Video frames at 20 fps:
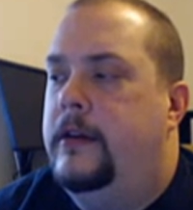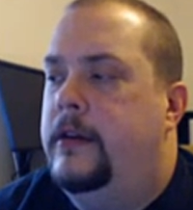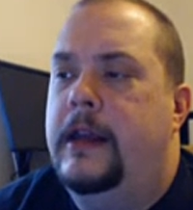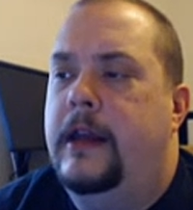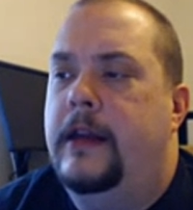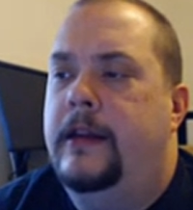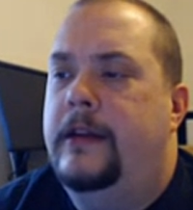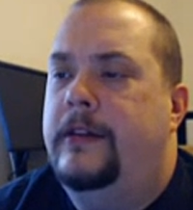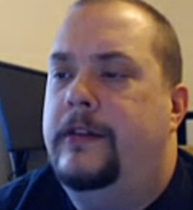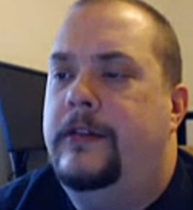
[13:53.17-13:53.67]

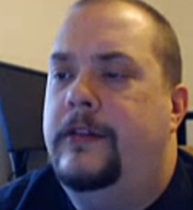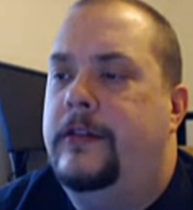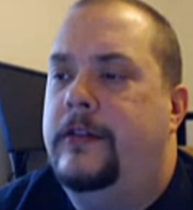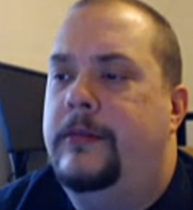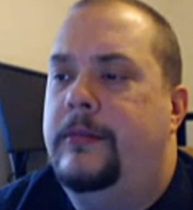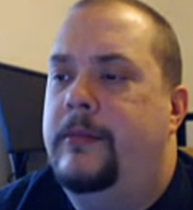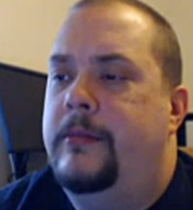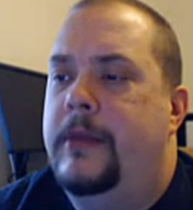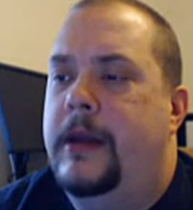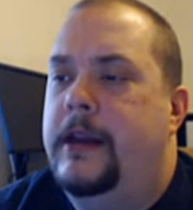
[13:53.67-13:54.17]
Yeah, it's
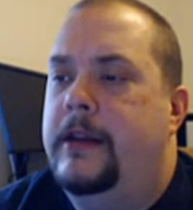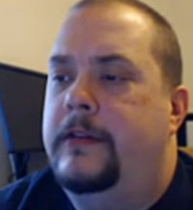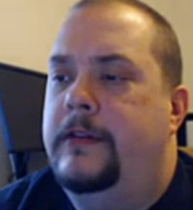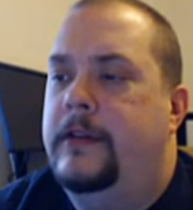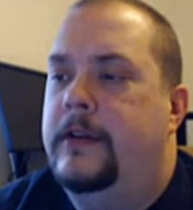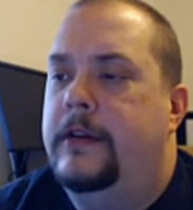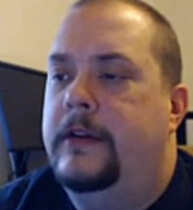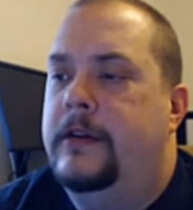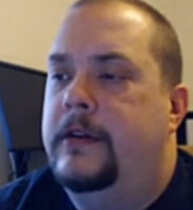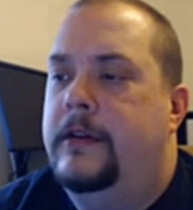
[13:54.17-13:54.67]
just
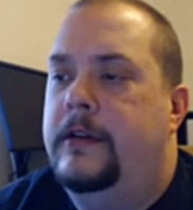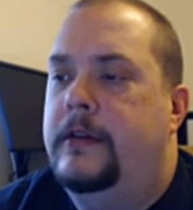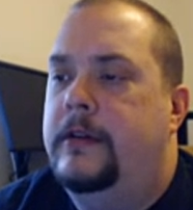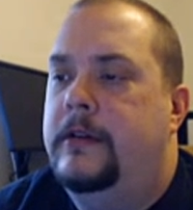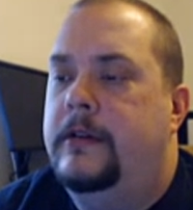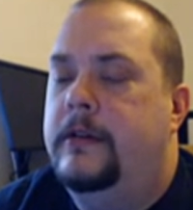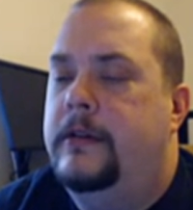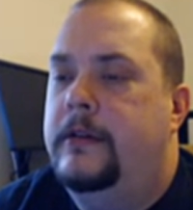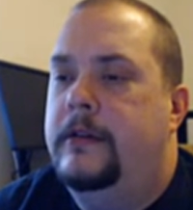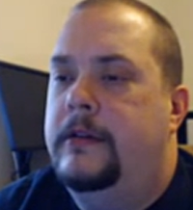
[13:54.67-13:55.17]
basic
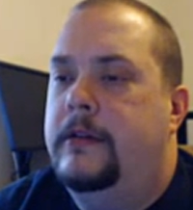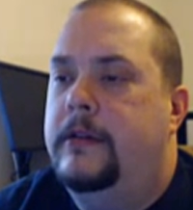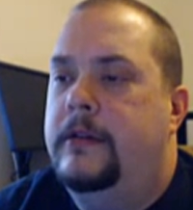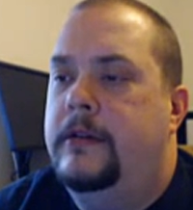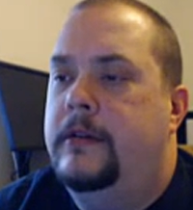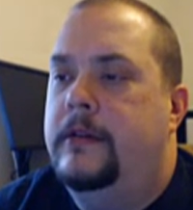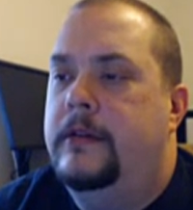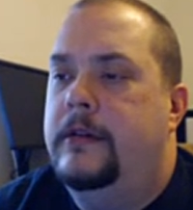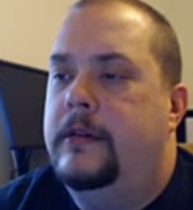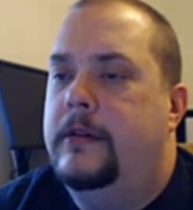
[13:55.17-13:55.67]

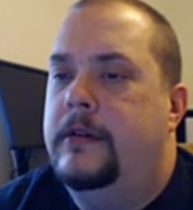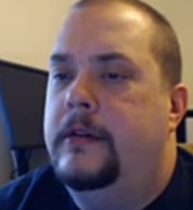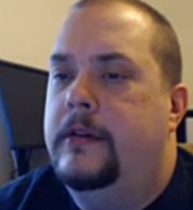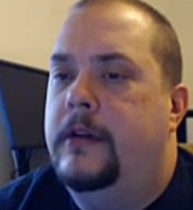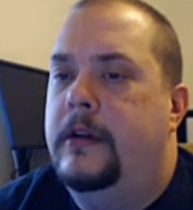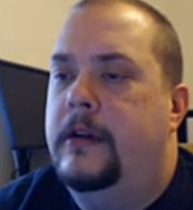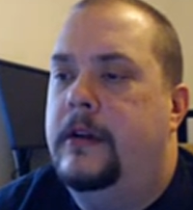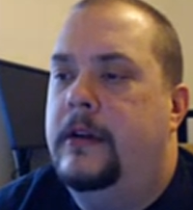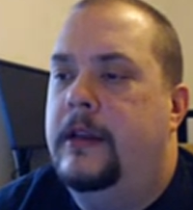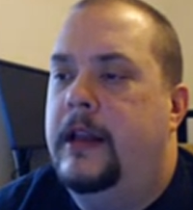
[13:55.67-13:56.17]

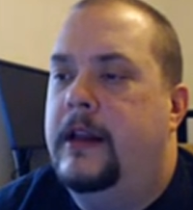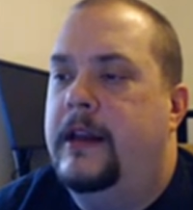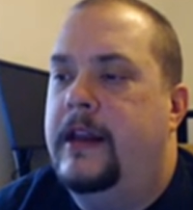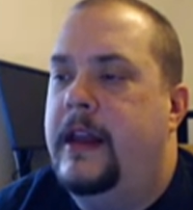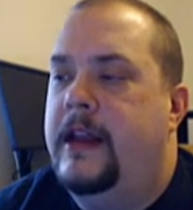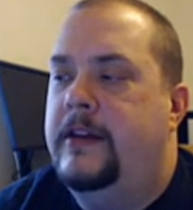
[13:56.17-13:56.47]
like